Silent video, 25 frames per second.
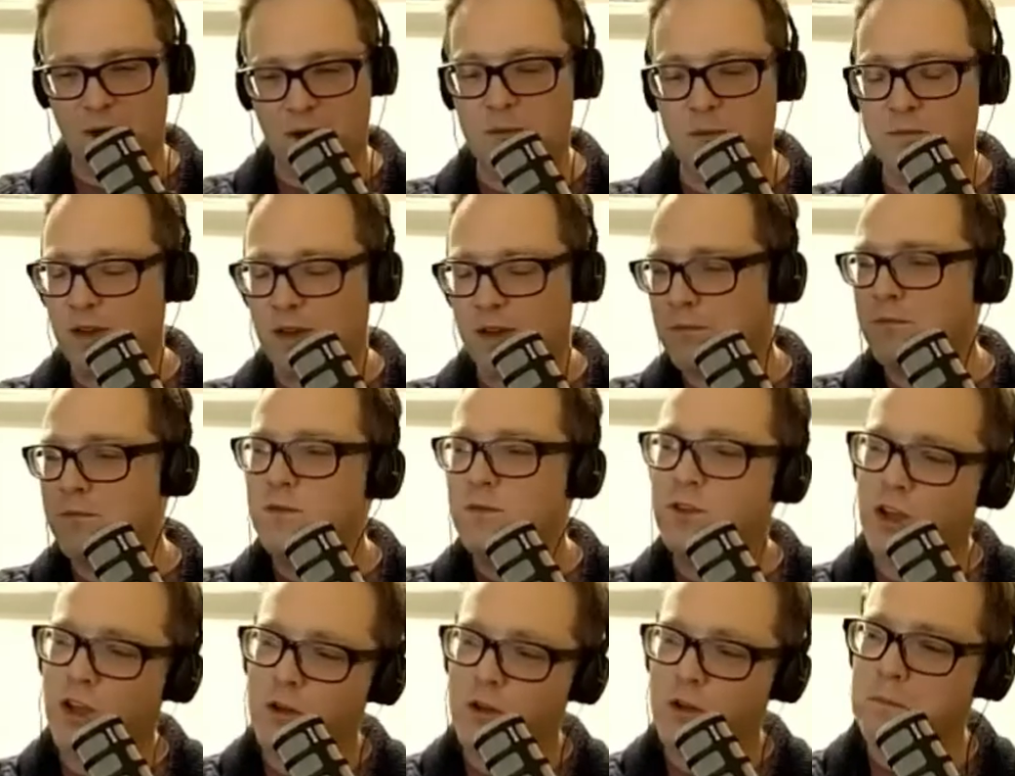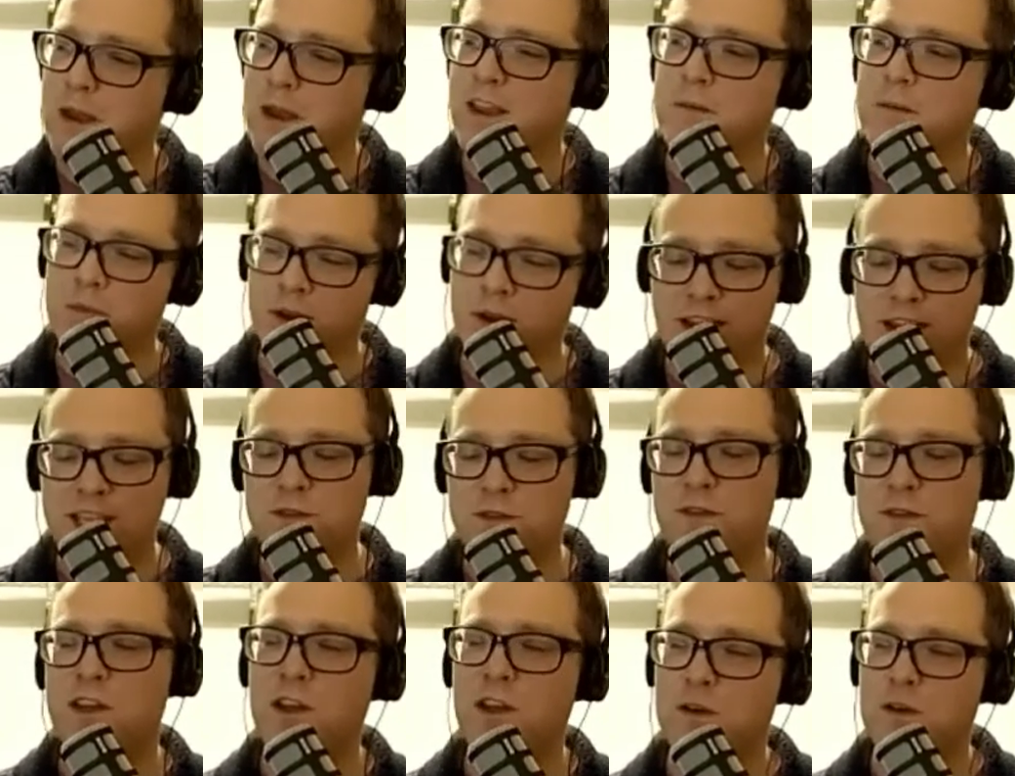I'm, I'm going to make, my next
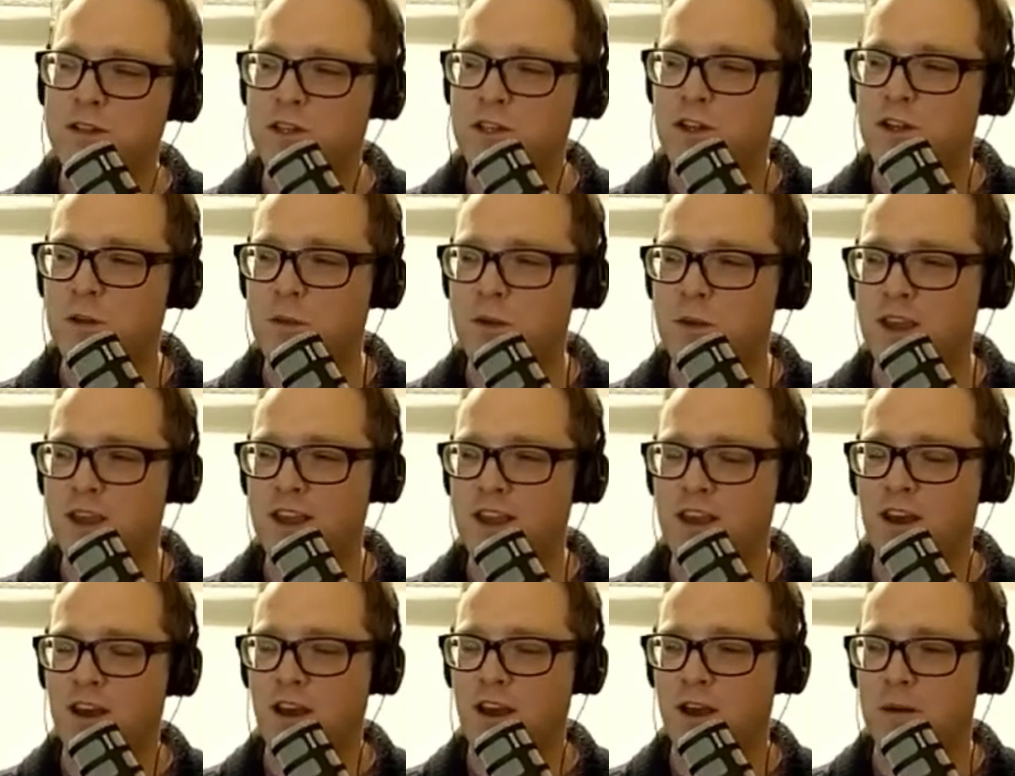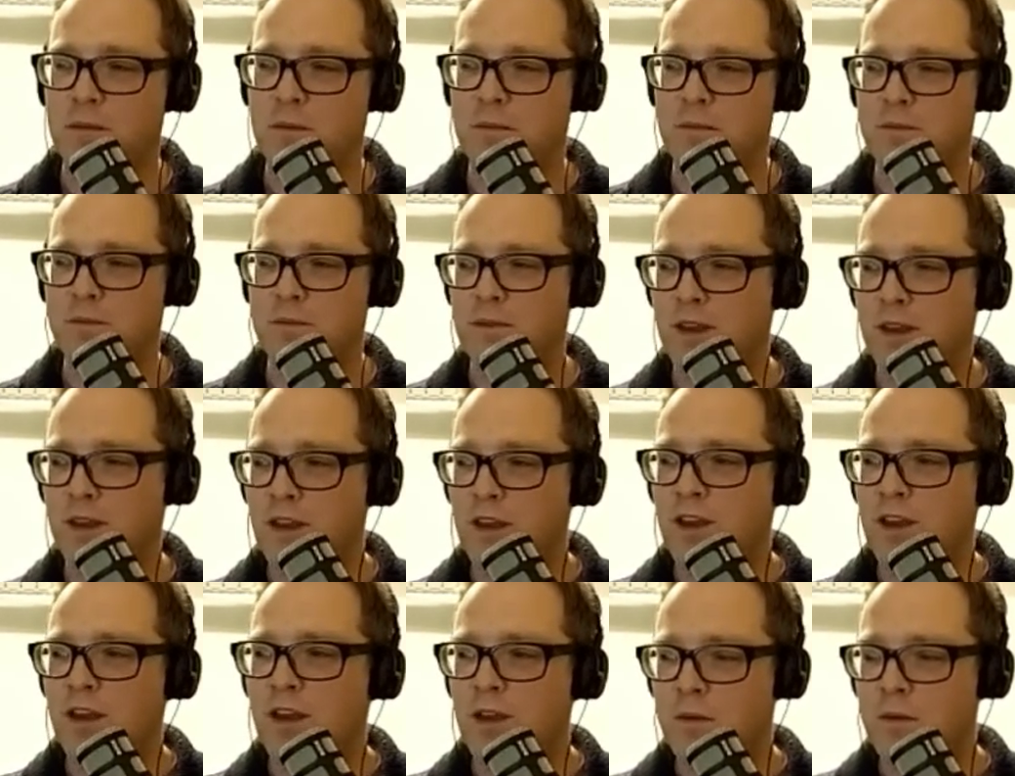video is going to be um,
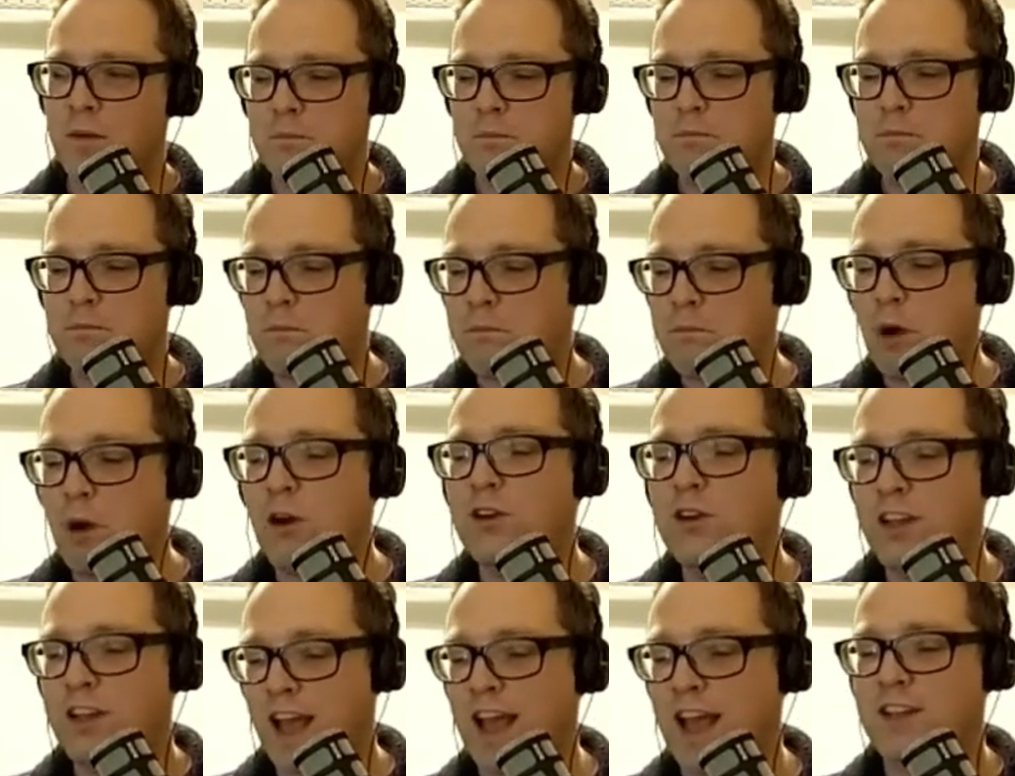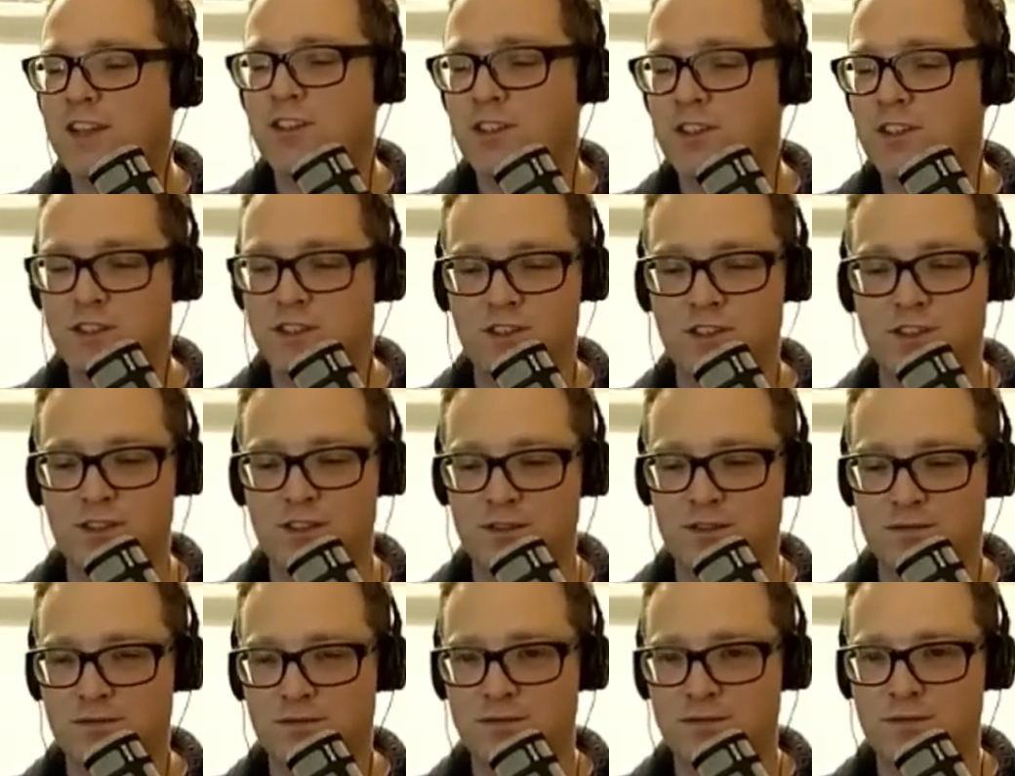podcasts,
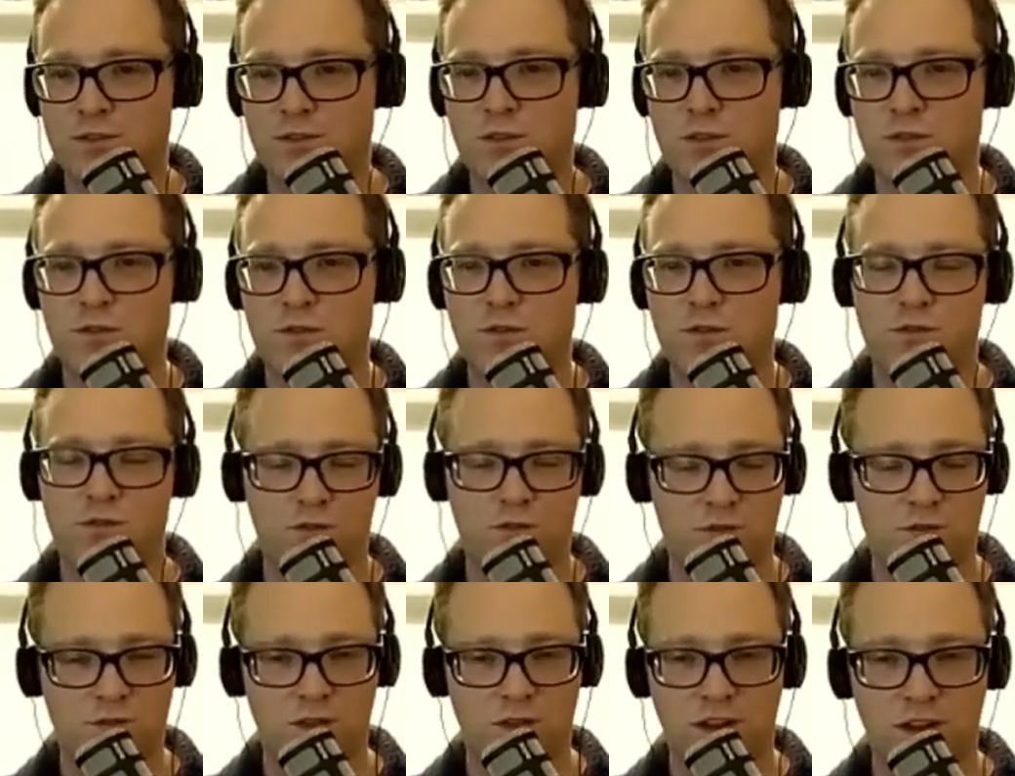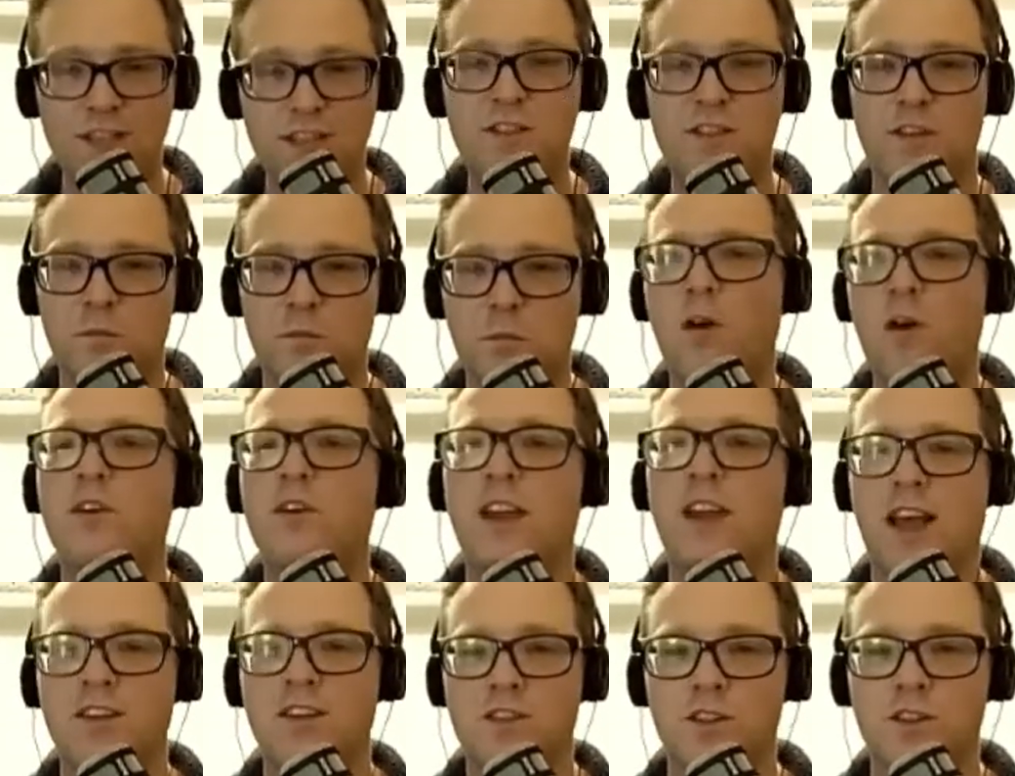a list of
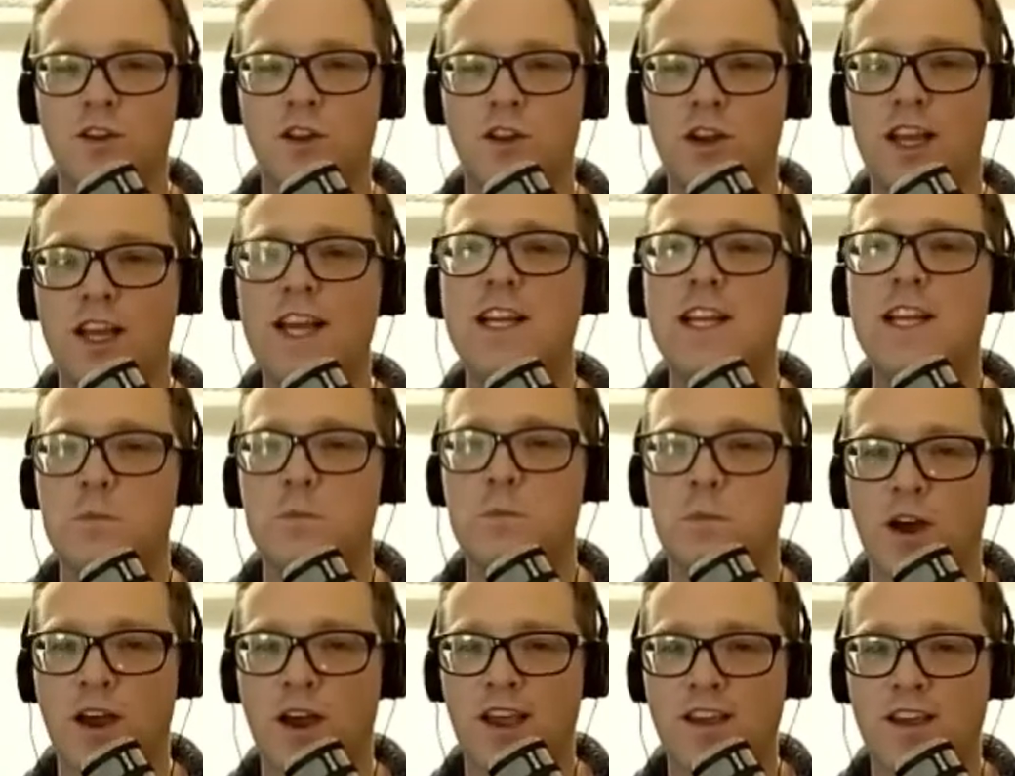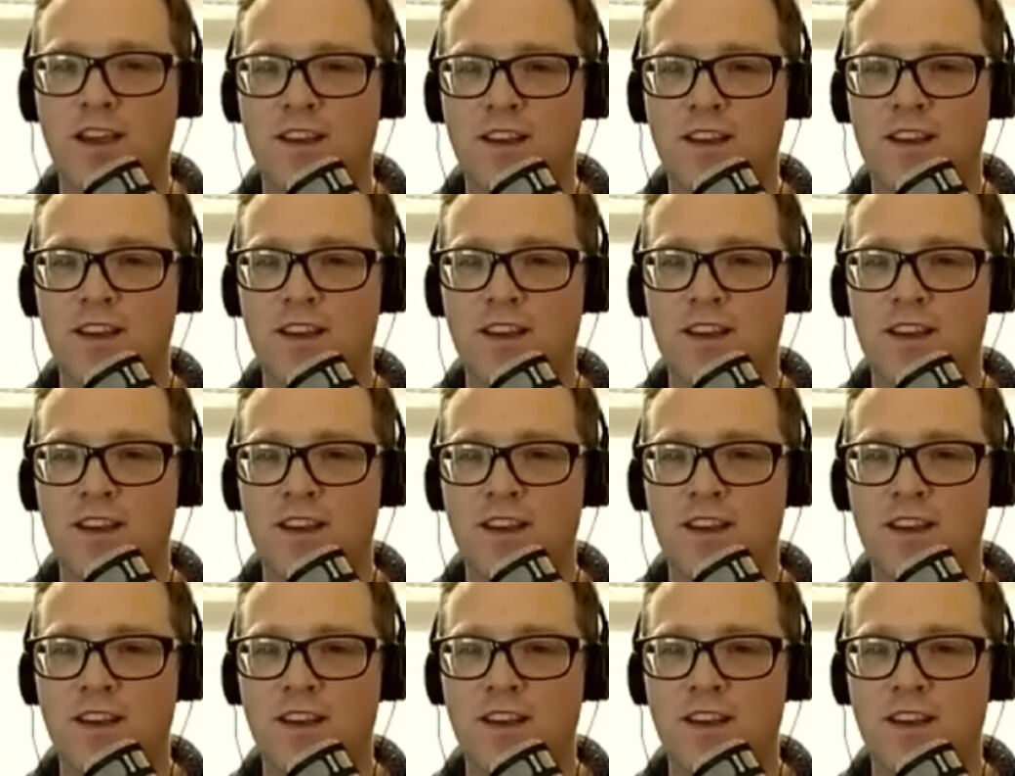podcasts to learn English by.